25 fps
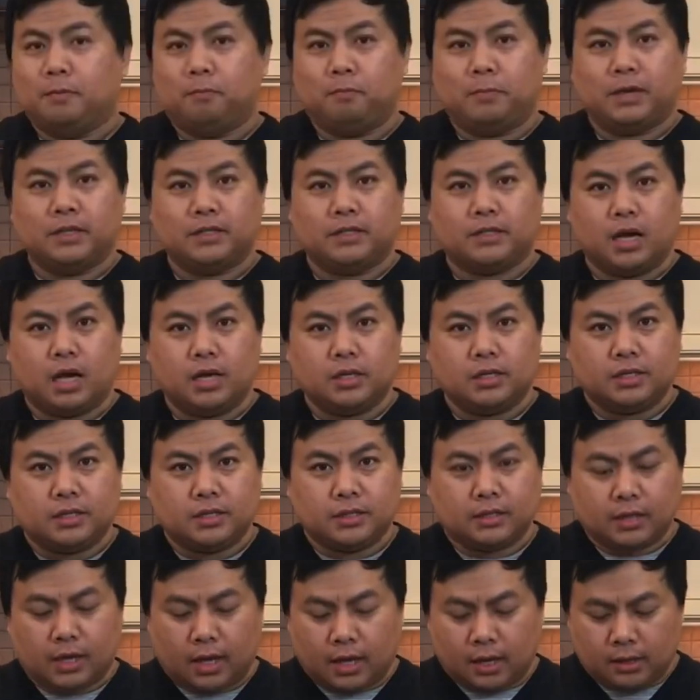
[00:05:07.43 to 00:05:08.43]
My sauce
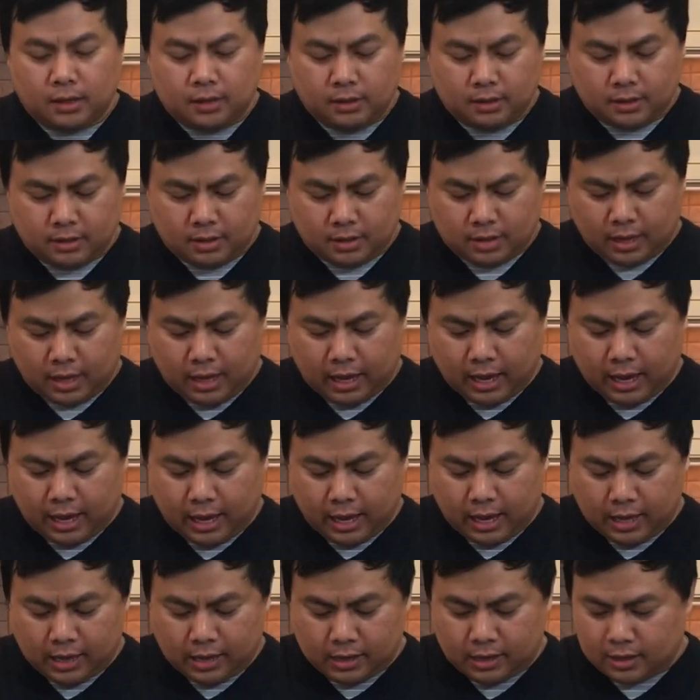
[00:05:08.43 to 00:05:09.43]
is done,
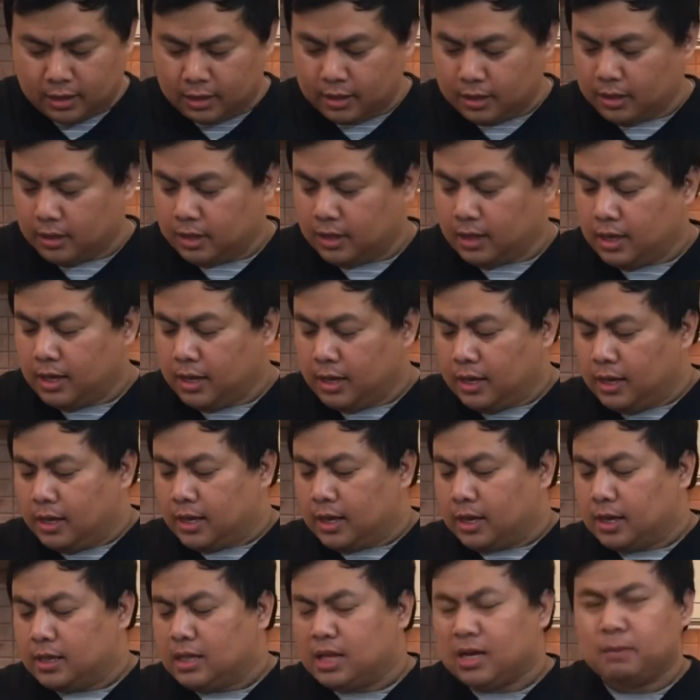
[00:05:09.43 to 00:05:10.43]
and
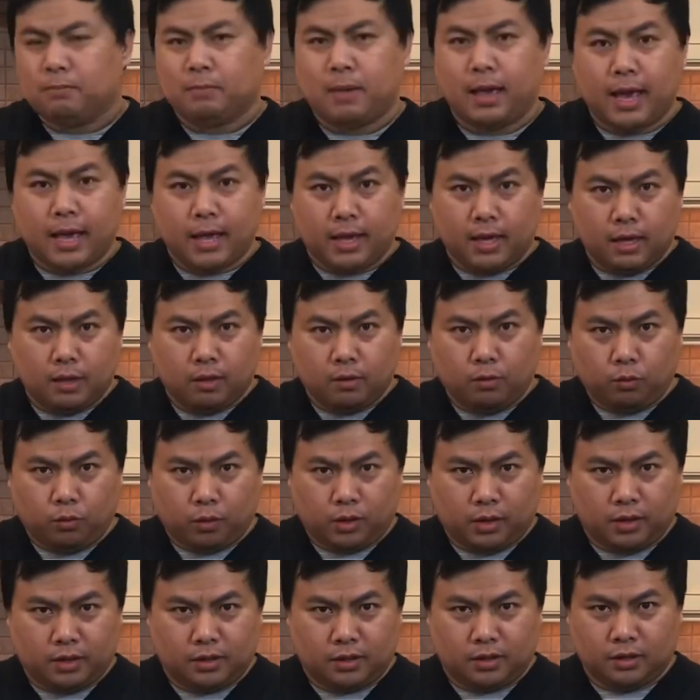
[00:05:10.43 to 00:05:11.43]
I like mine
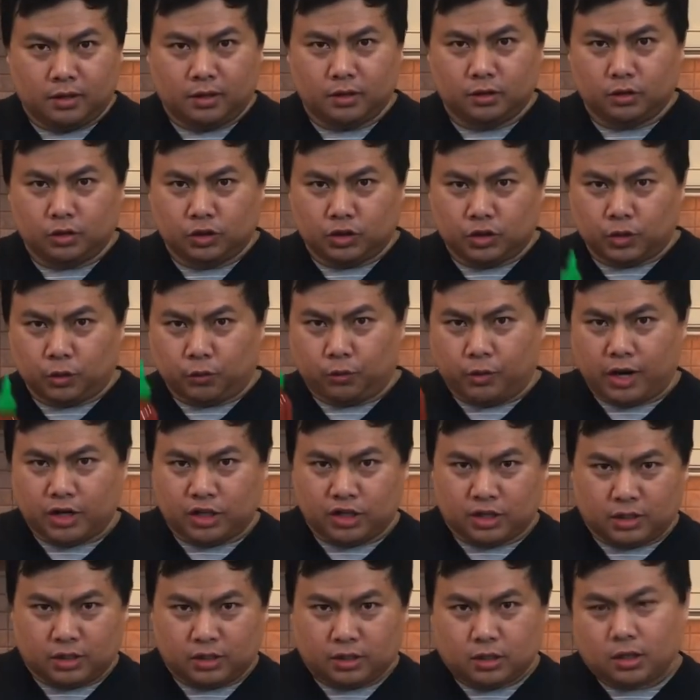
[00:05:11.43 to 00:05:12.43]
with
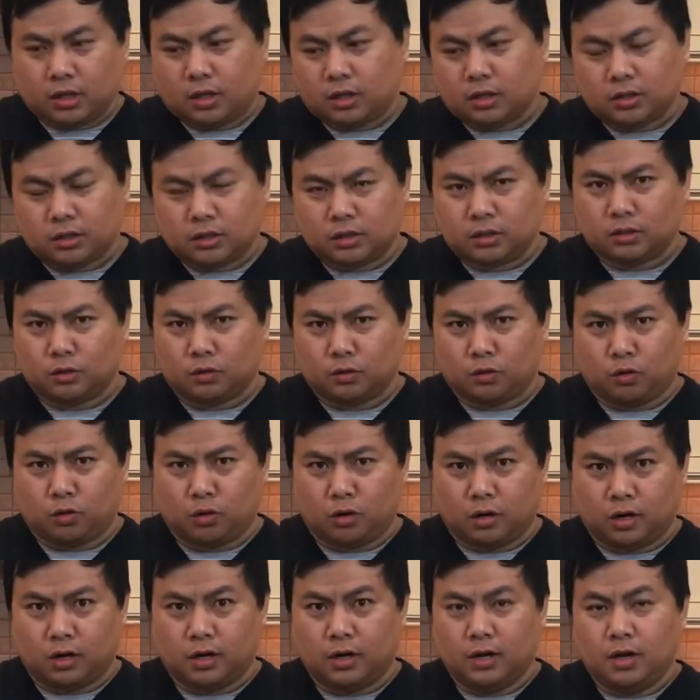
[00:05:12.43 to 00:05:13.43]
sriracha sauce,
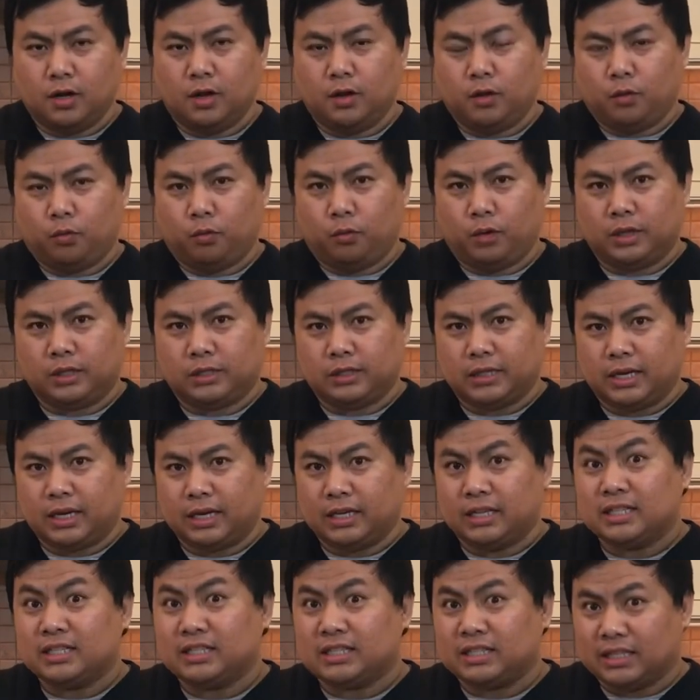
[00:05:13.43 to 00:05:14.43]
or we
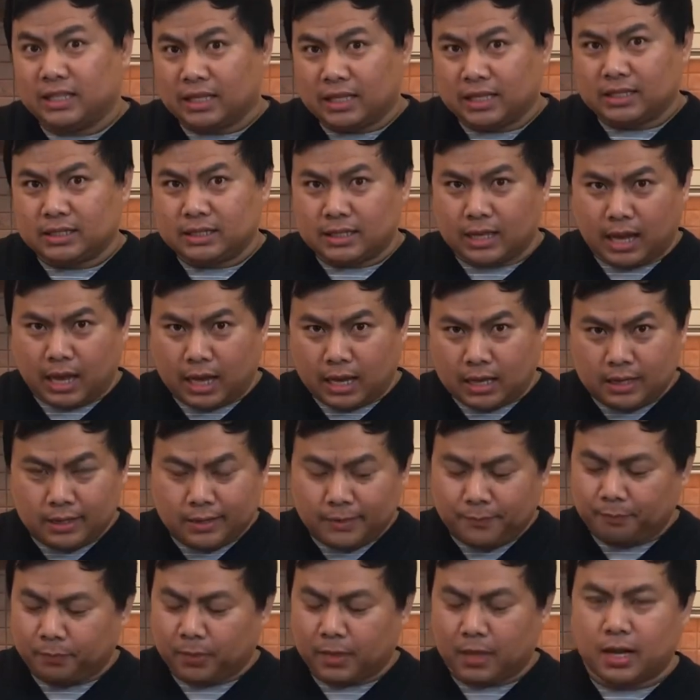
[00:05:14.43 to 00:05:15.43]
say silasa.
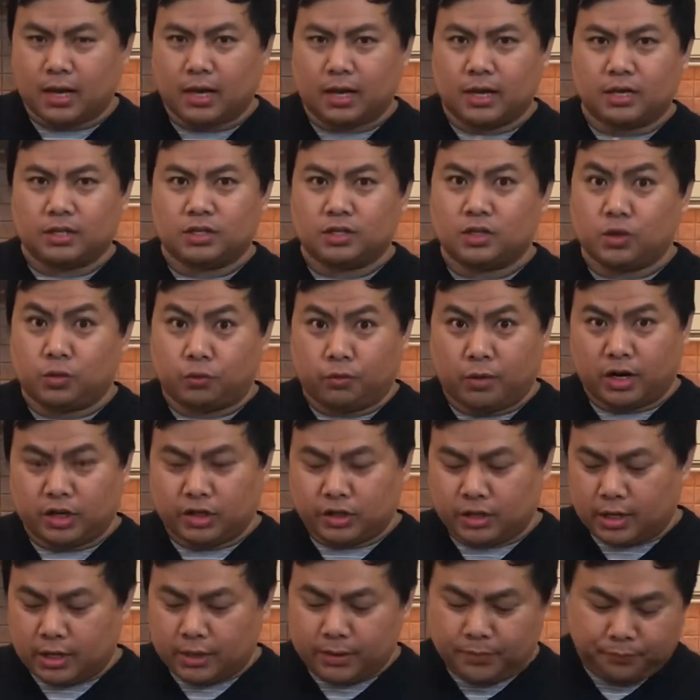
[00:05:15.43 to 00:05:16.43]
That is
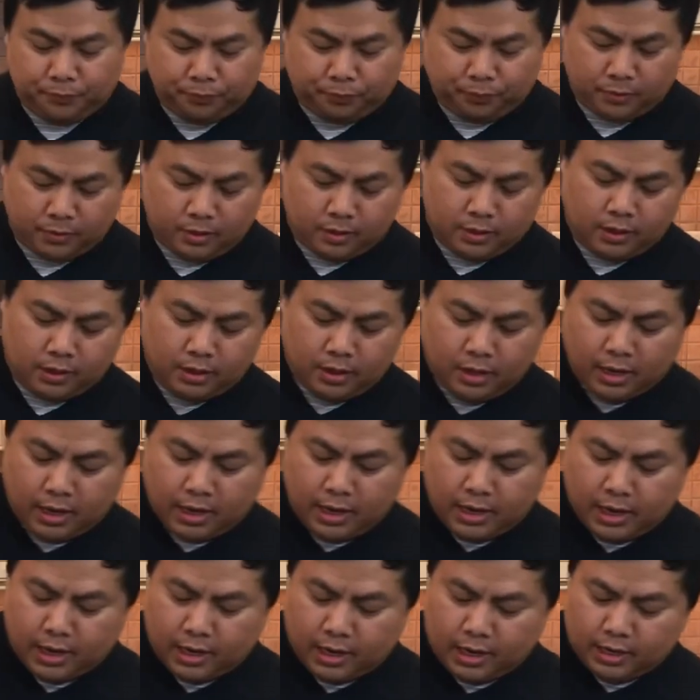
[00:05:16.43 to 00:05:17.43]
sriracha,
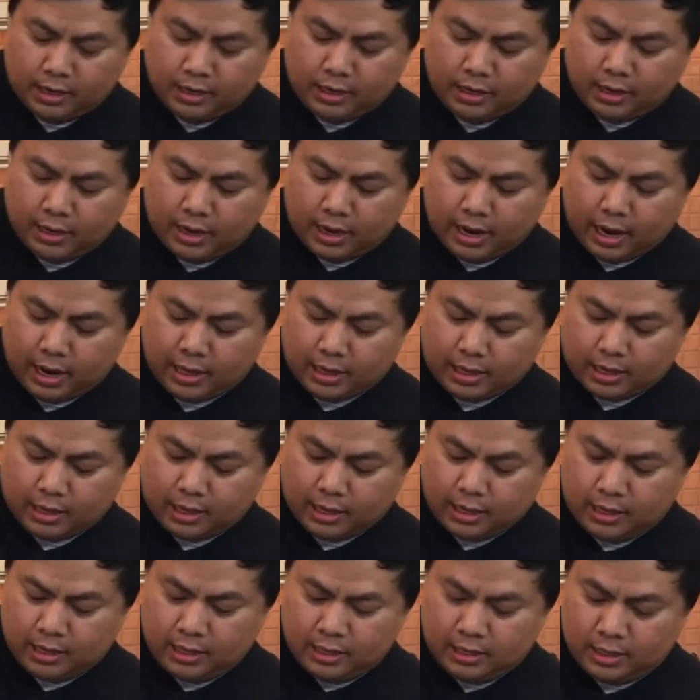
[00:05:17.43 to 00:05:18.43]
and add it
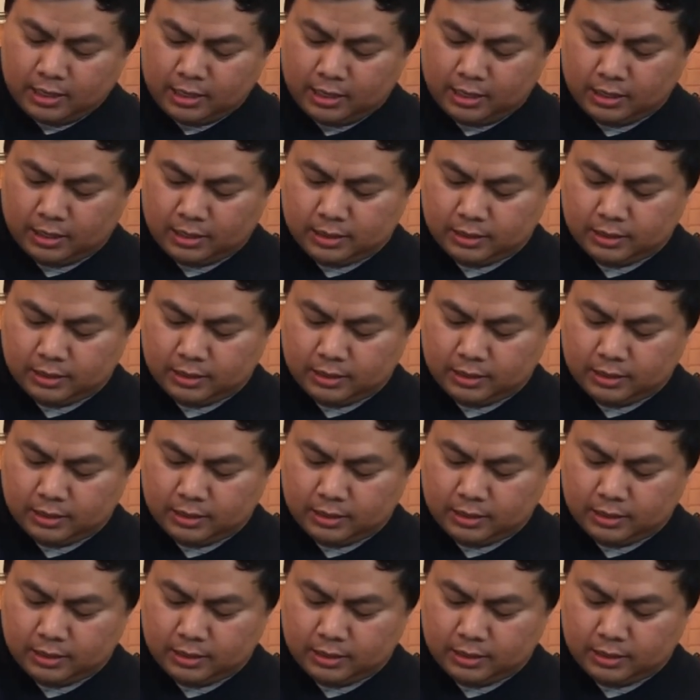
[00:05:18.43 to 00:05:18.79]
in.